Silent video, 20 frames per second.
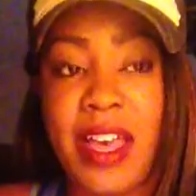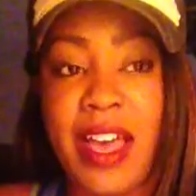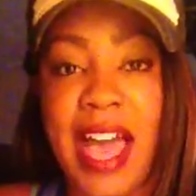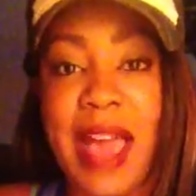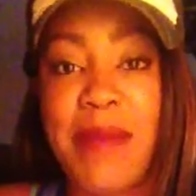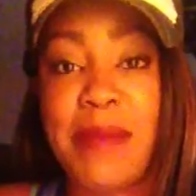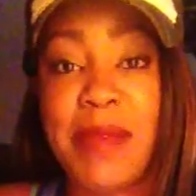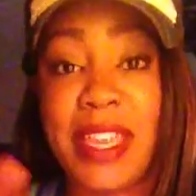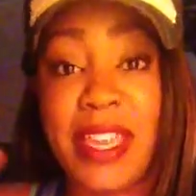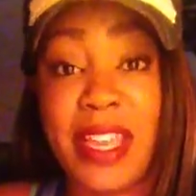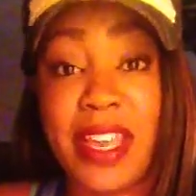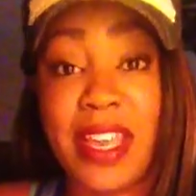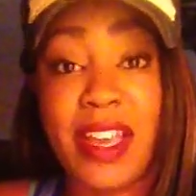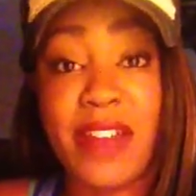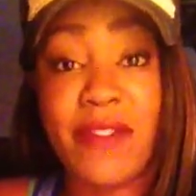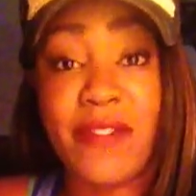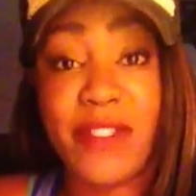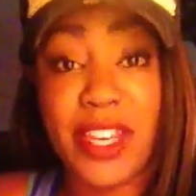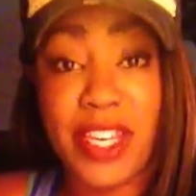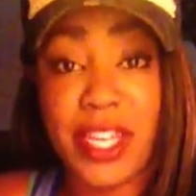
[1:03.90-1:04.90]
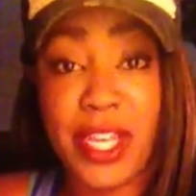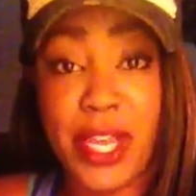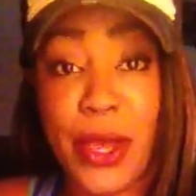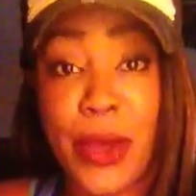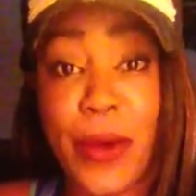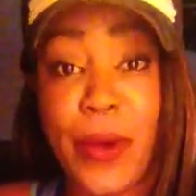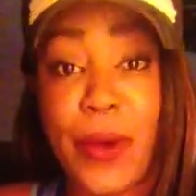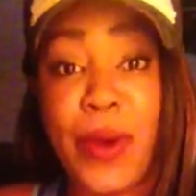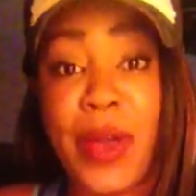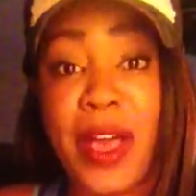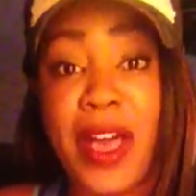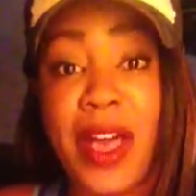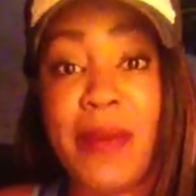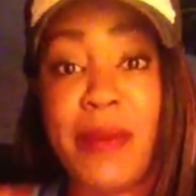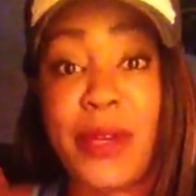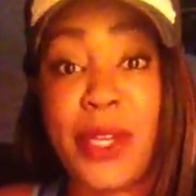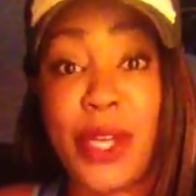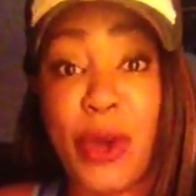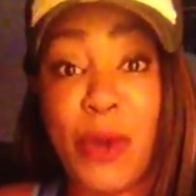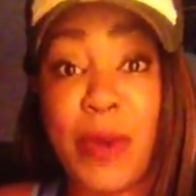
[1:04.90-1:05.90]
I make a video, I'm
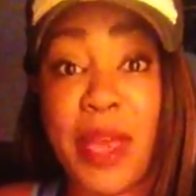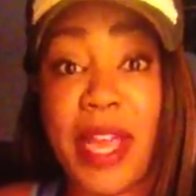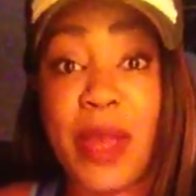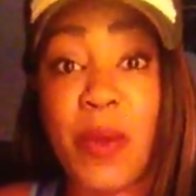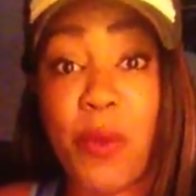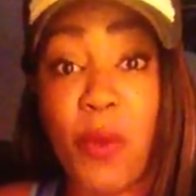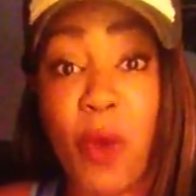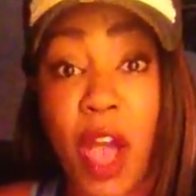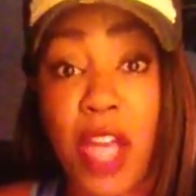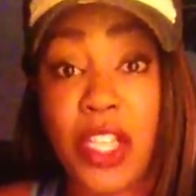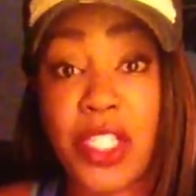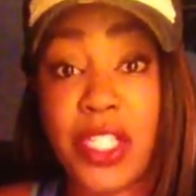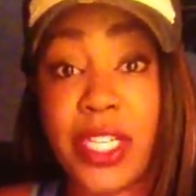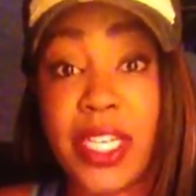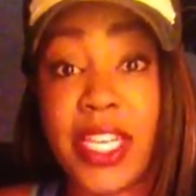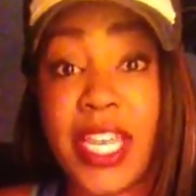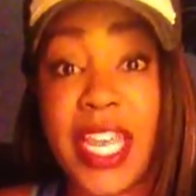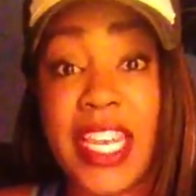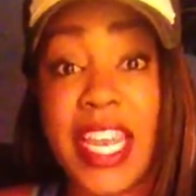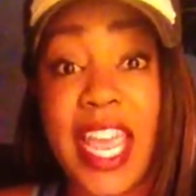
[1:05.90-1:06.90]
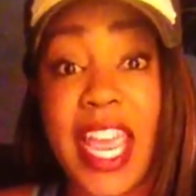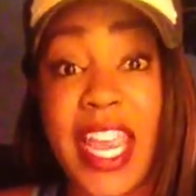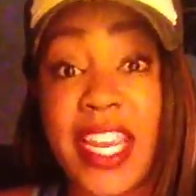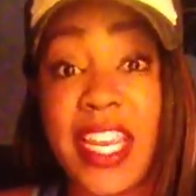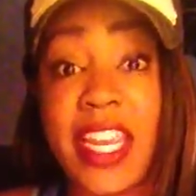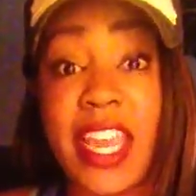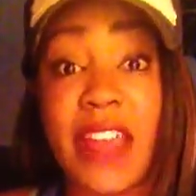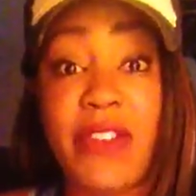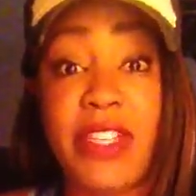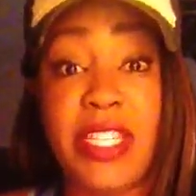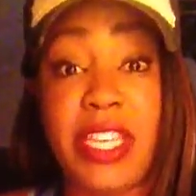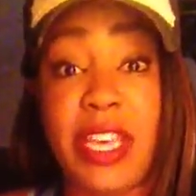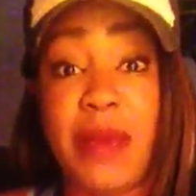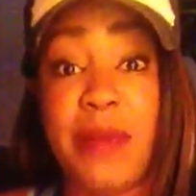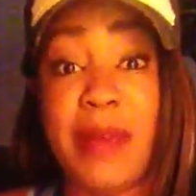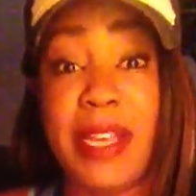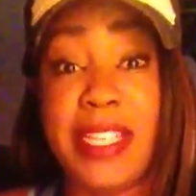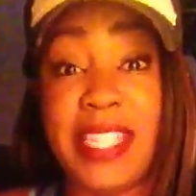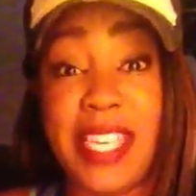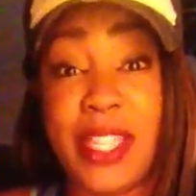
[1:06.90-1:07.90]
going to go back and watch it, and any and every
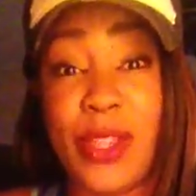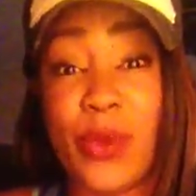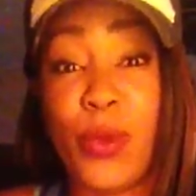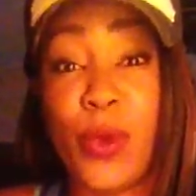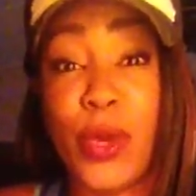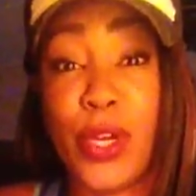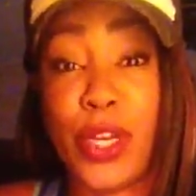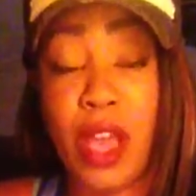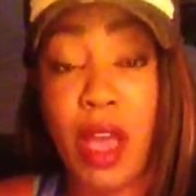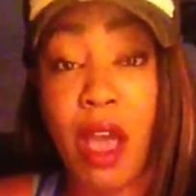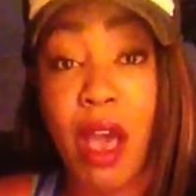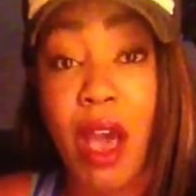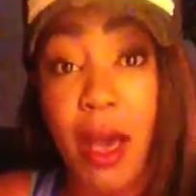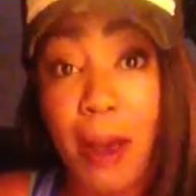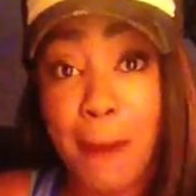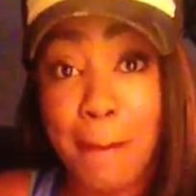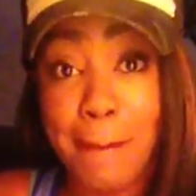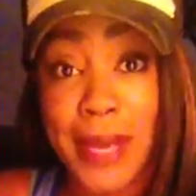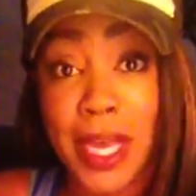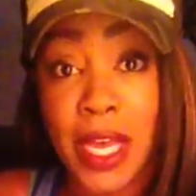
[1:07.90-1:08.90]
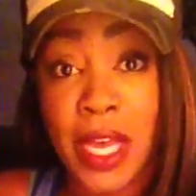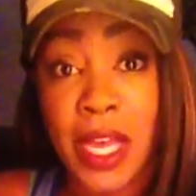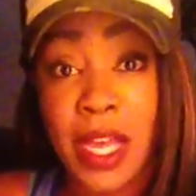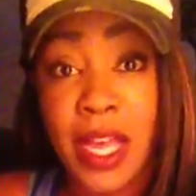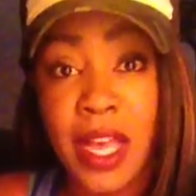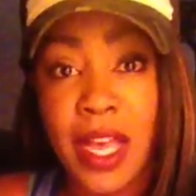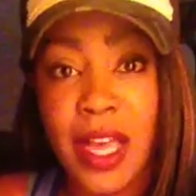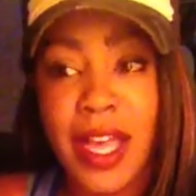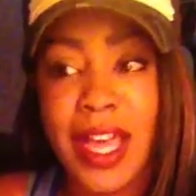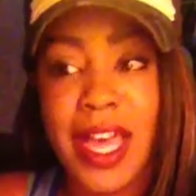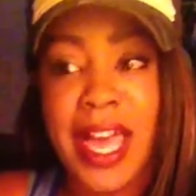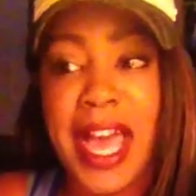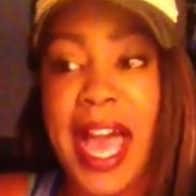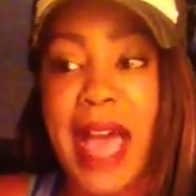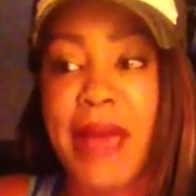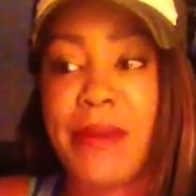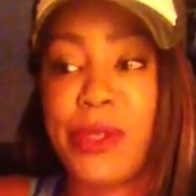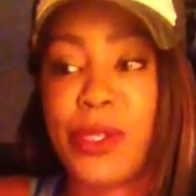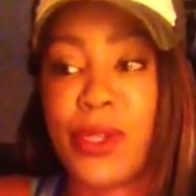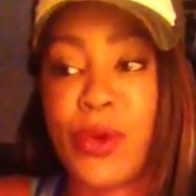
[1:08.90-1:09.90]
time I say the word
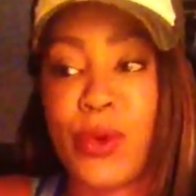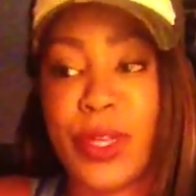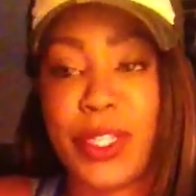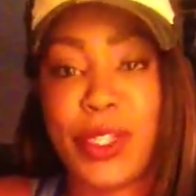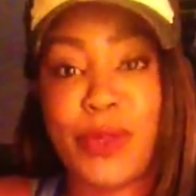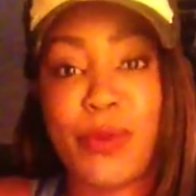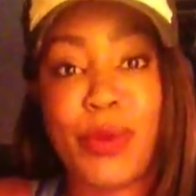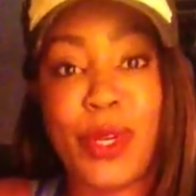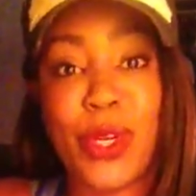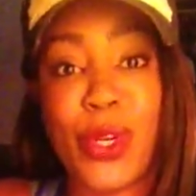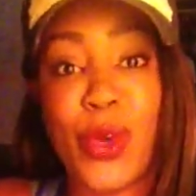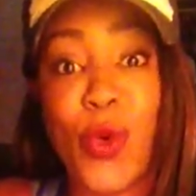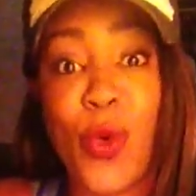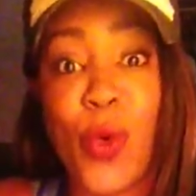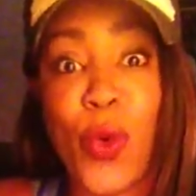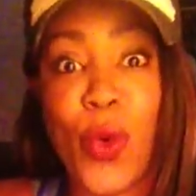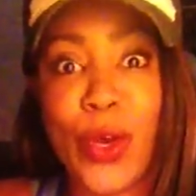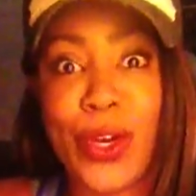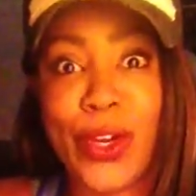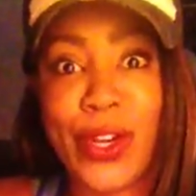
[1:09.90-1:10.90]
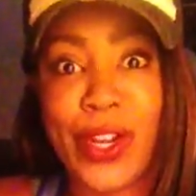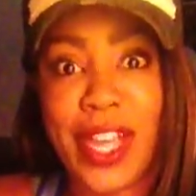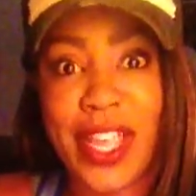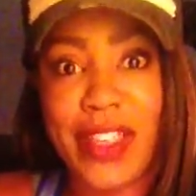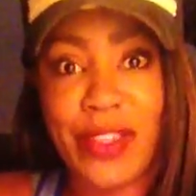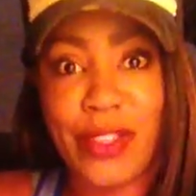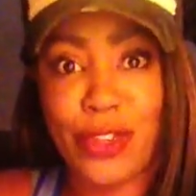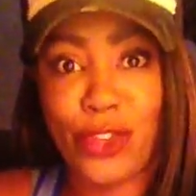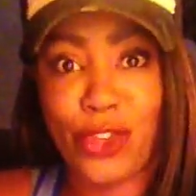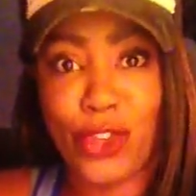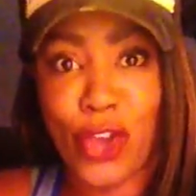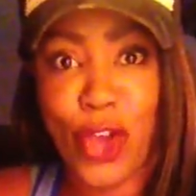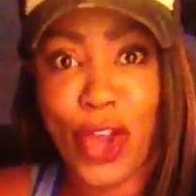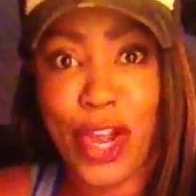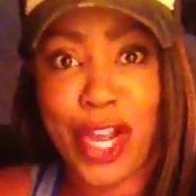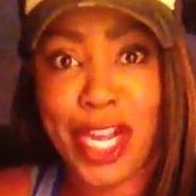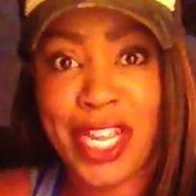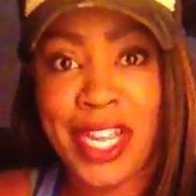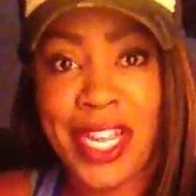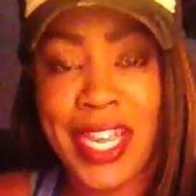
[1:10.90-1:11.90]
I was going to put a quarter in the
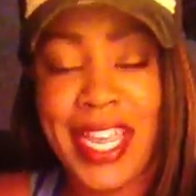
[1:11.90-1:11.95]
jar,